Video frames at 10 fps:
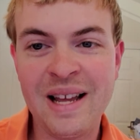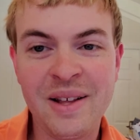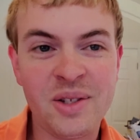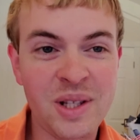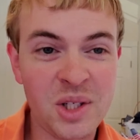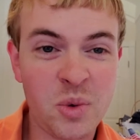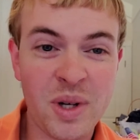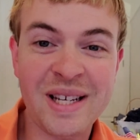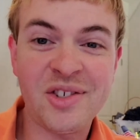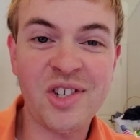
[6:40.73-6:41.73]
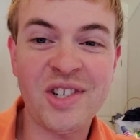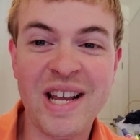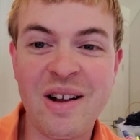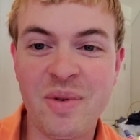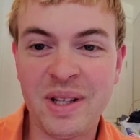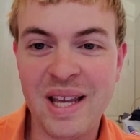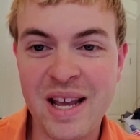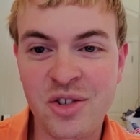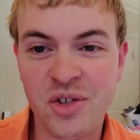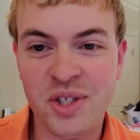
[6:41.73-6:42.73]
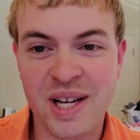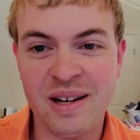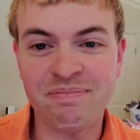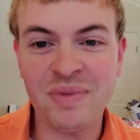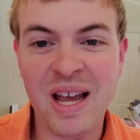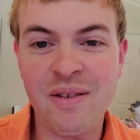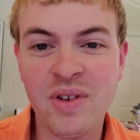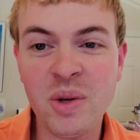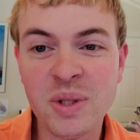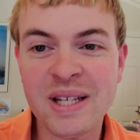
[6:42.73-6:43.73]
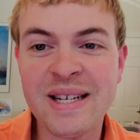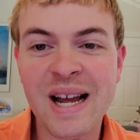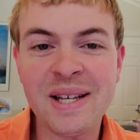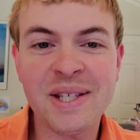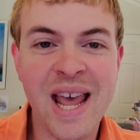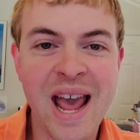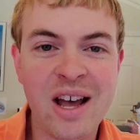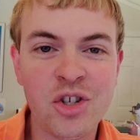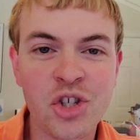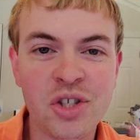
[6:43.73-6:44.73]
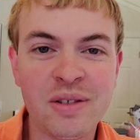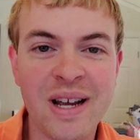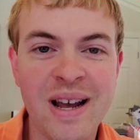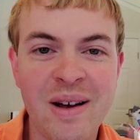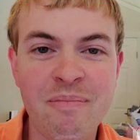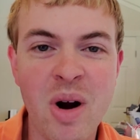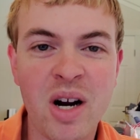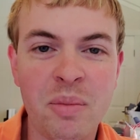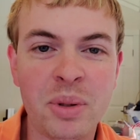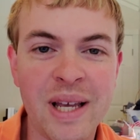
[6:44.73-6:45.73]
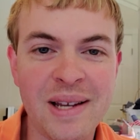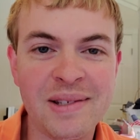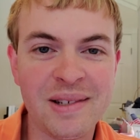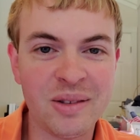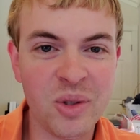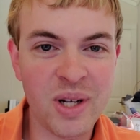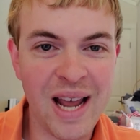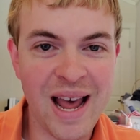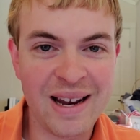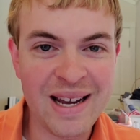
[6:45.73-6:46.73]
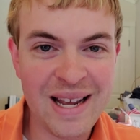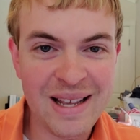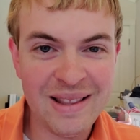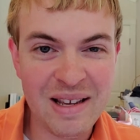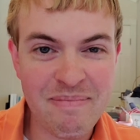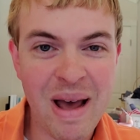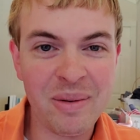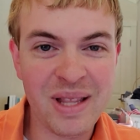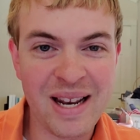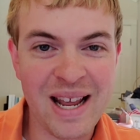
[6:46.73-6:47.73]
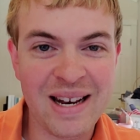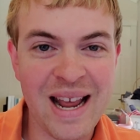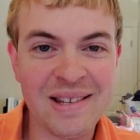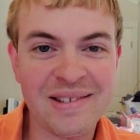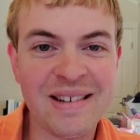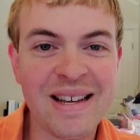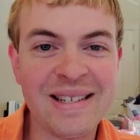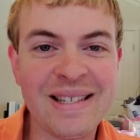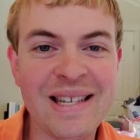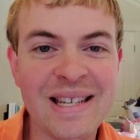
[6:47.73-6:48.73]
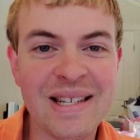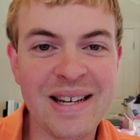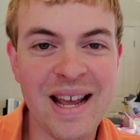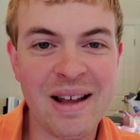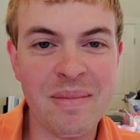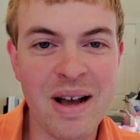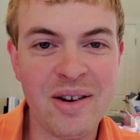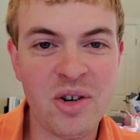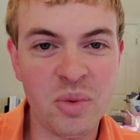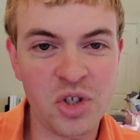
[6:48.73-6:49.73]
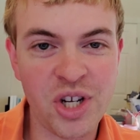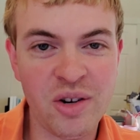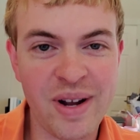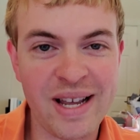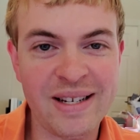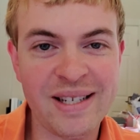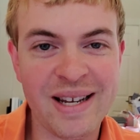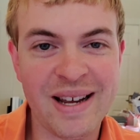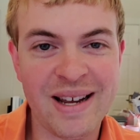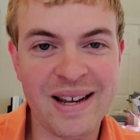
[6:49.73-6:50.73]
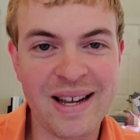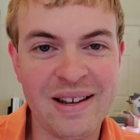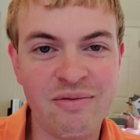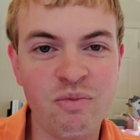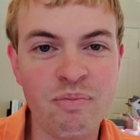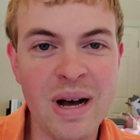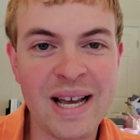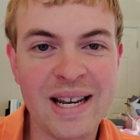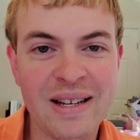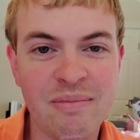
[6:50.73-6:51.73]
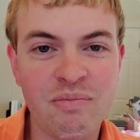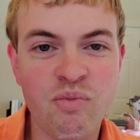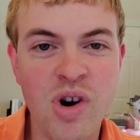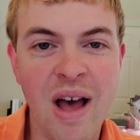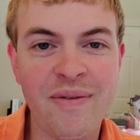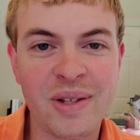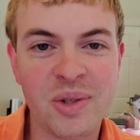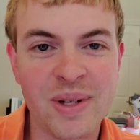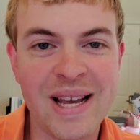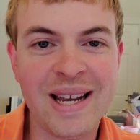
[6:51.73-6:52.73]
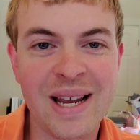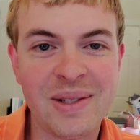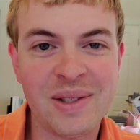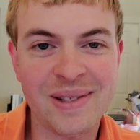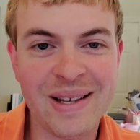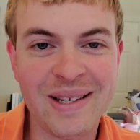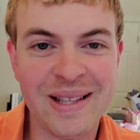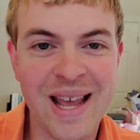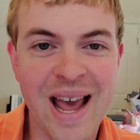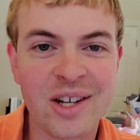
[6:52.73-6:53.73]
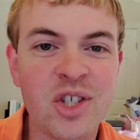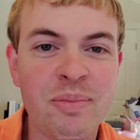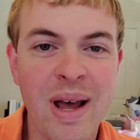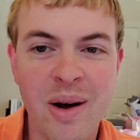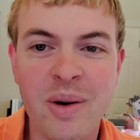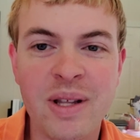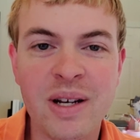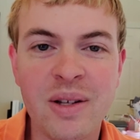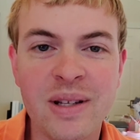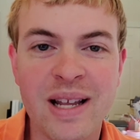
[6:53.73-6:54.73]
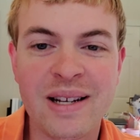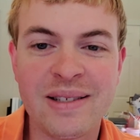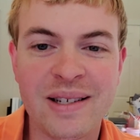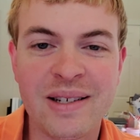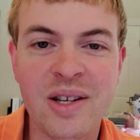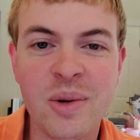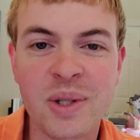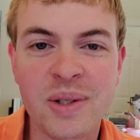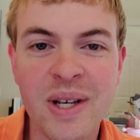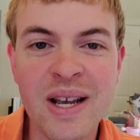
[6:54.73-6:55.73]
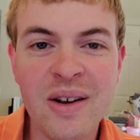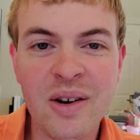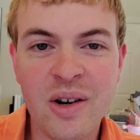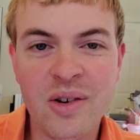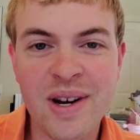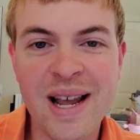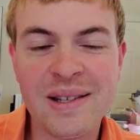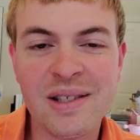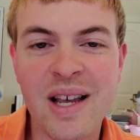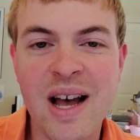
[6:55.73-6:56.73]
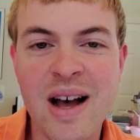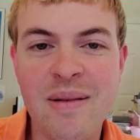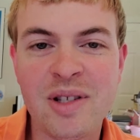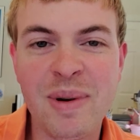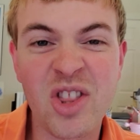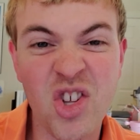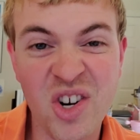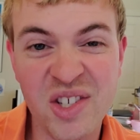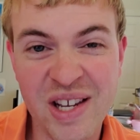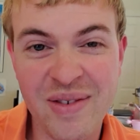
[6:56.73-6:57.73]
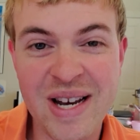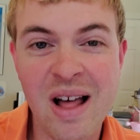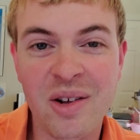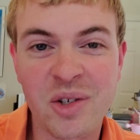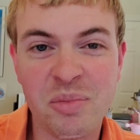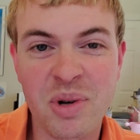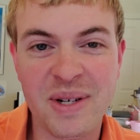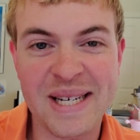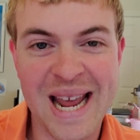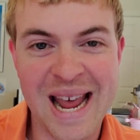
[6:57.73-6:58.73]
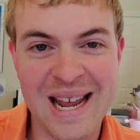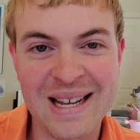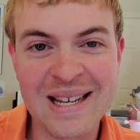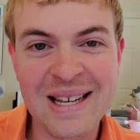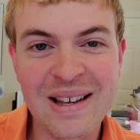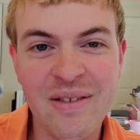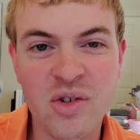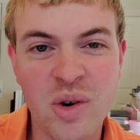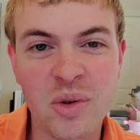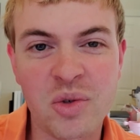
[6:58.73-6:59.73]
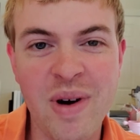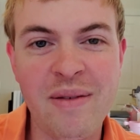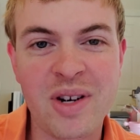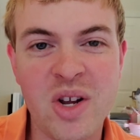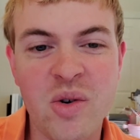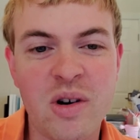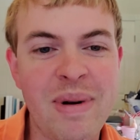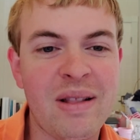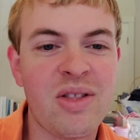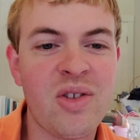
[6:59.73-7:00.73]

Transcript: So this is where things start to get really interesting. If you use the NiceHash marketplace and look at the amount that an S19 Antminer will generate in mining profits, or in that case, selling the hashing power that it uses or creates, it's about $37 per day of gross revenue, or about